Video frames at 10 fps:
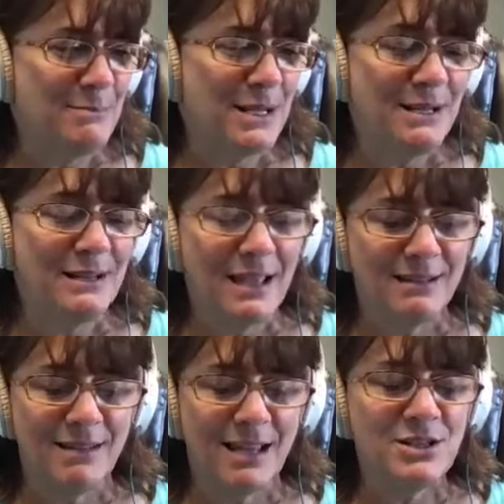But it,
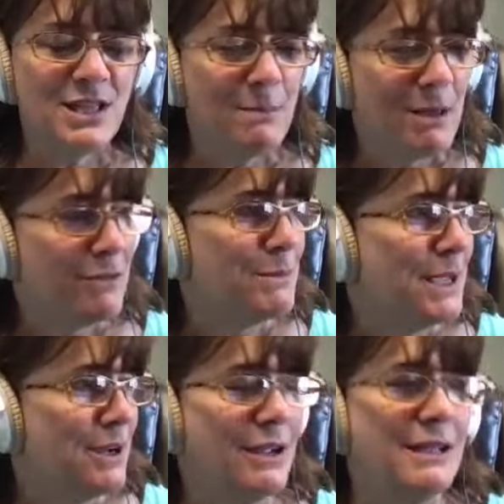I I just got back from
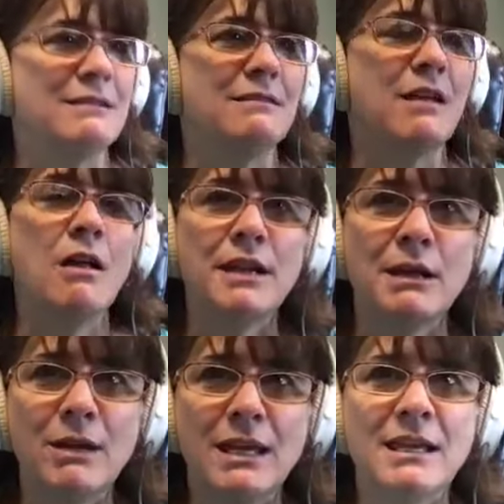there, and the mm-hmm.
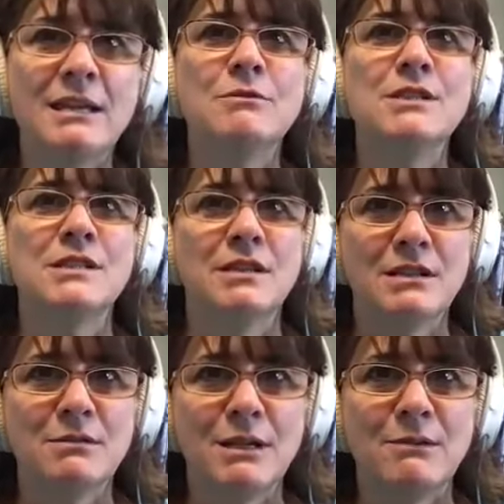holiday weekend was
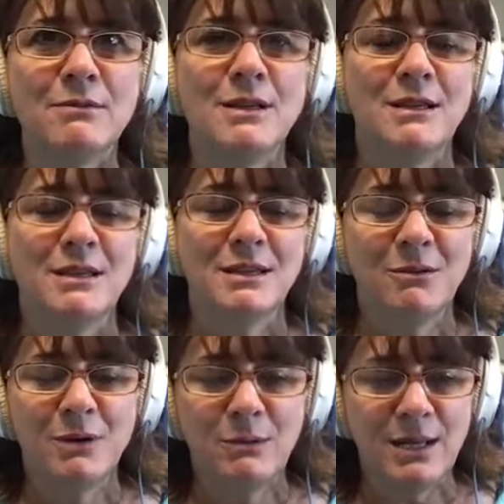good. We
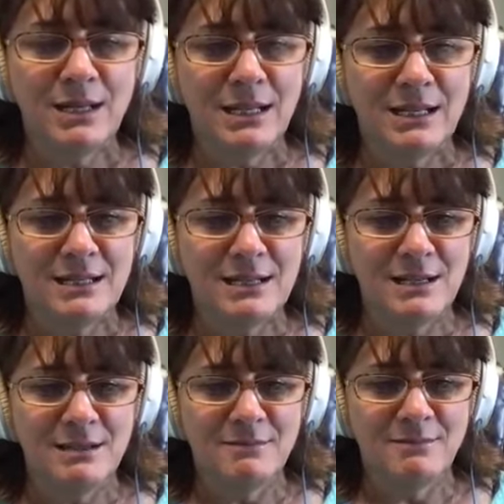we went and
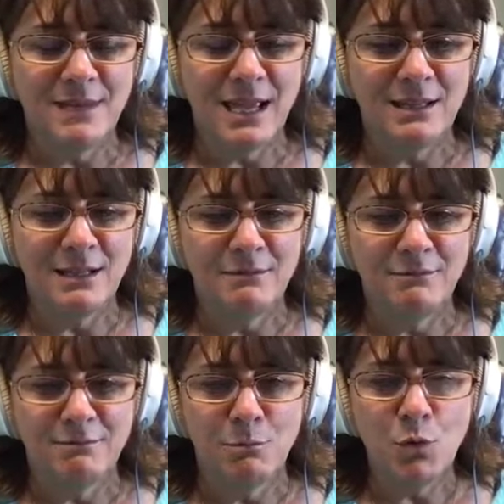um, had the
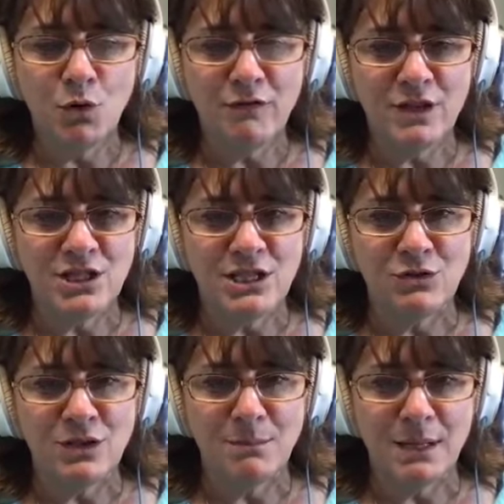Moore fishing
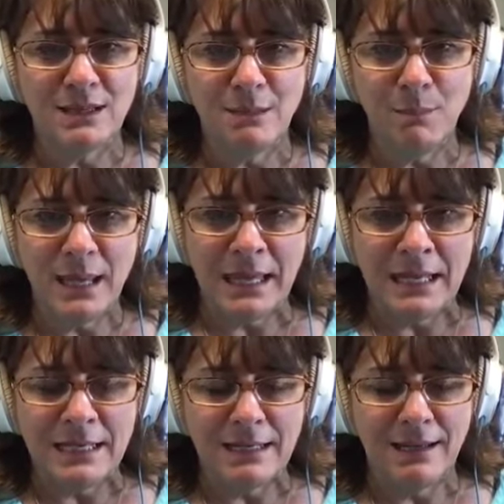trip at the
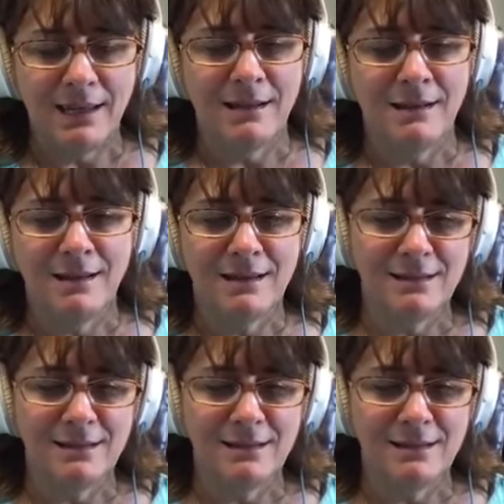Bend, and mm-hmm.